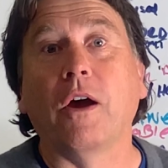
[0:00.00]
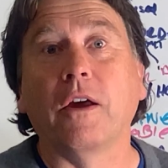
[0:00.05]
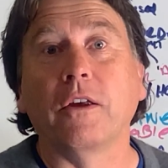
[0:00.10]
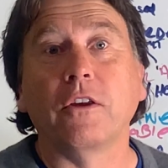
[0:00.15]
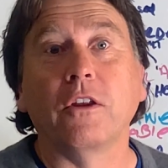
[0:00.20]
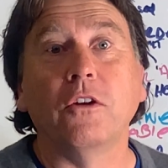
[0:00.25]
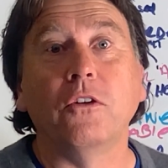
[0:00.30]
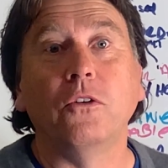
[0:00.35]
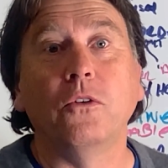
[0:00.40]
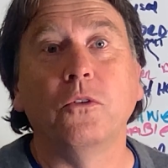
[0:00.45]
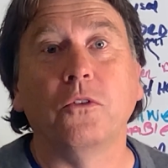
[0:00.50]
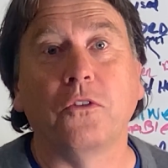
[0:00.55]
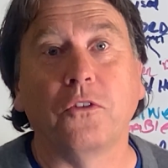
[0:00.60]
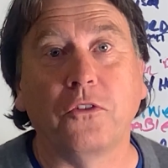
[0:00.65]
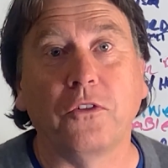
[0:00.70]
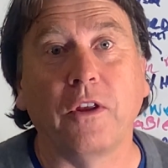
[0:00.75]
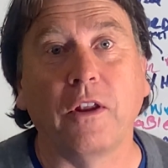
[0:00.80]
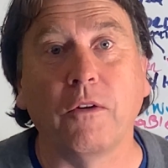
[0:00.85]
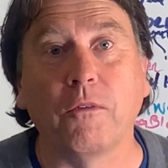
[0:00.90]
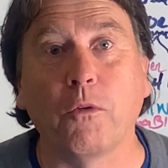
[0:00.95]
I'm going to use the
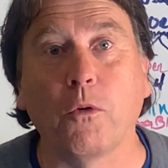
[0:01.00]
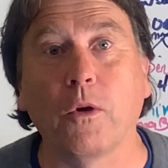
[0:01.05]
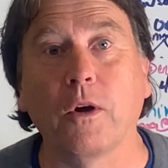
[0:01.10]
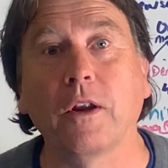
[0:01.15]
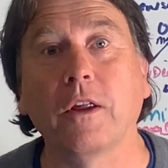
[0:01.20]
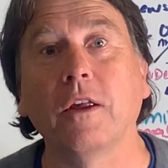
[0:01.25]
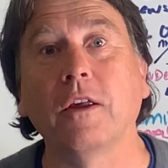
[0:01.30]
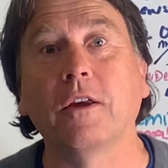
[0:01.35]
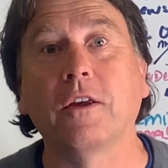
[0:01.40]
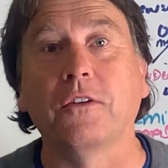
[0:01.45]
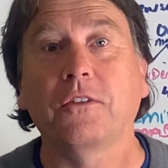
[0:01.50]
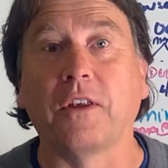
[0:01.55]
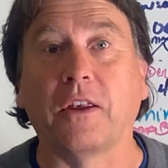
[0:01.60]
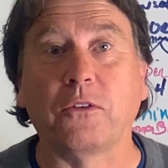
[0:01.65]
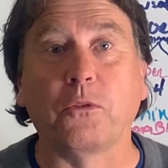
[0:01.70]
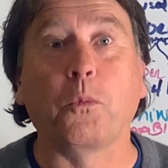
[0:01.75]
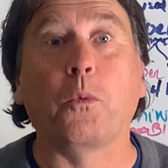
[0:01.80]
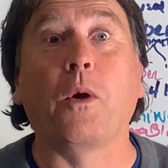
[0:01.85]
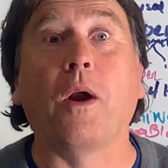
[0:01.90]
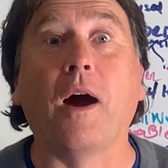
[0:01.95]
state of Oregon because
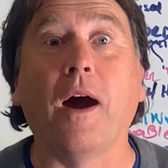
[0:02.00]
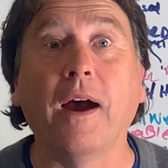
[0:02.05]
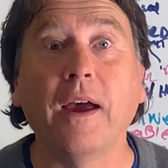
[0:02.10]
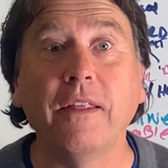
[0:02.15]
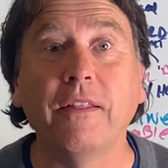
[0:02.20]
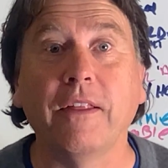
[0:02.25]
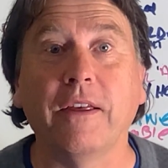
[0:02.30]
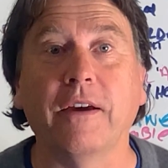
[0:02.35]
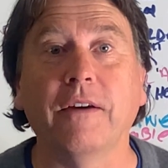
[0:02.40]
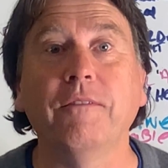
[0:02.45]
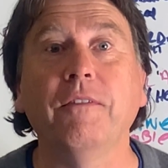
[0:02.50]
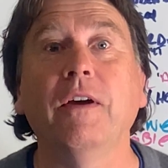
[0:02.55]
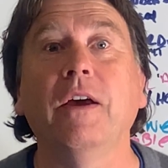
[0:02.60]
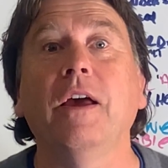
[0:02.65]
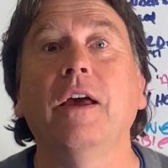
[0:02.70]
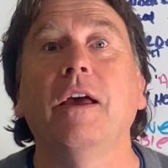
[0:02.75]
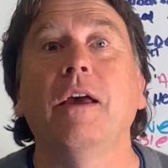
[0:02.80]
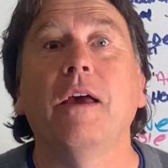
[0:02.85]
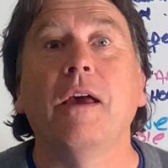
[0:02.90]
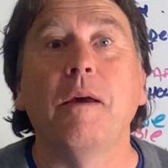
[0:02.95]
that's where I live.
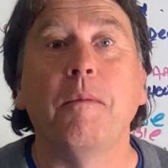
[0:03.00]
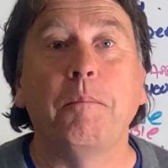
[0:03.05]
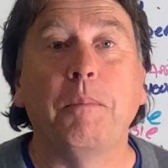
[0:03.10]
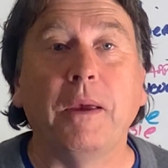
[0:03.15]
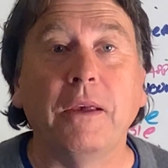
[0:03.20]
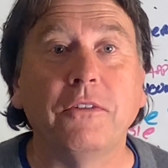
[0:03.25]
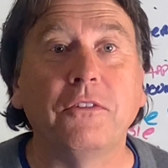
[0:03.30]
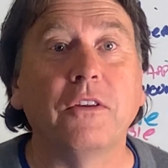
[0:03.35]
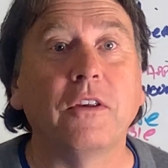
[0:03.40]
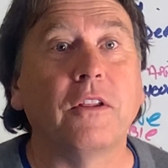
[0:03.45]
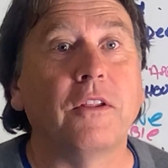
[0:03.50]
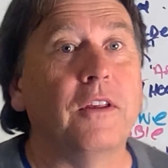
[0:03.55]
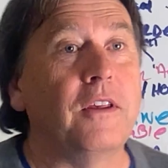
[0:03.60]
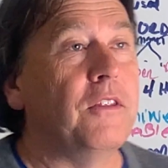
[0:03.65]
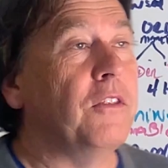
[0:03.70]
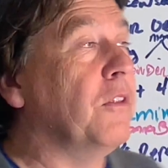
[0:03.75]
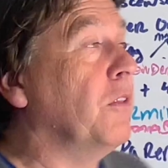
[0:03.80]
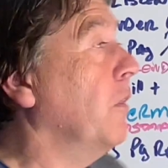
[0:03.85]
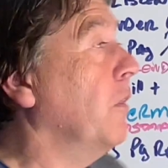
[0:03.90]
And basically,